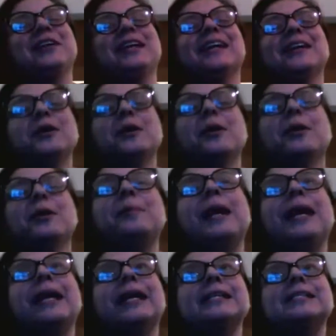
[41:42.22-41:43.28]
annoying.
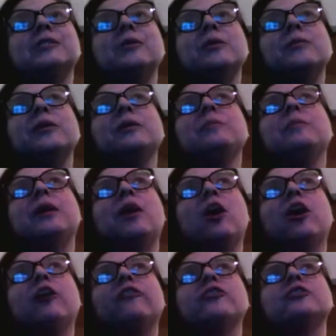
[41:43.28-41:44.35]
But, so it wouldn't be
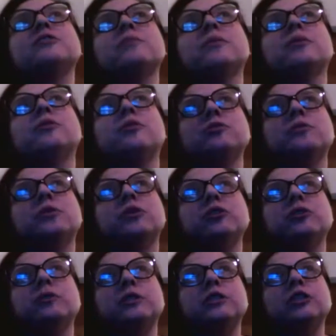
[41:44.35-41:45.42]
hard for someone who knows what they're
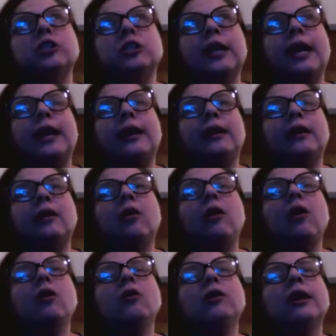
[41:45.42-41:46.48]
doing to look at it and go,
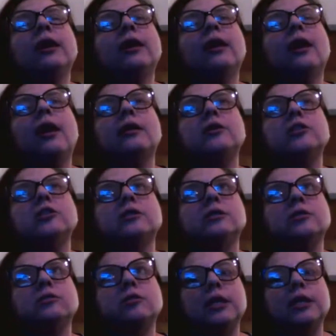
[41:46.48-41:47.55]
oh, yeah, just
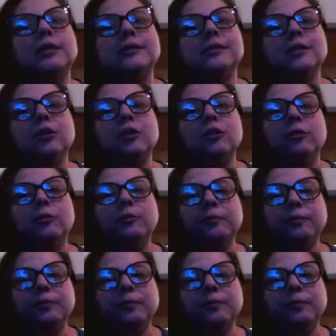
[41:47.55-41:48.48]
do this, you know?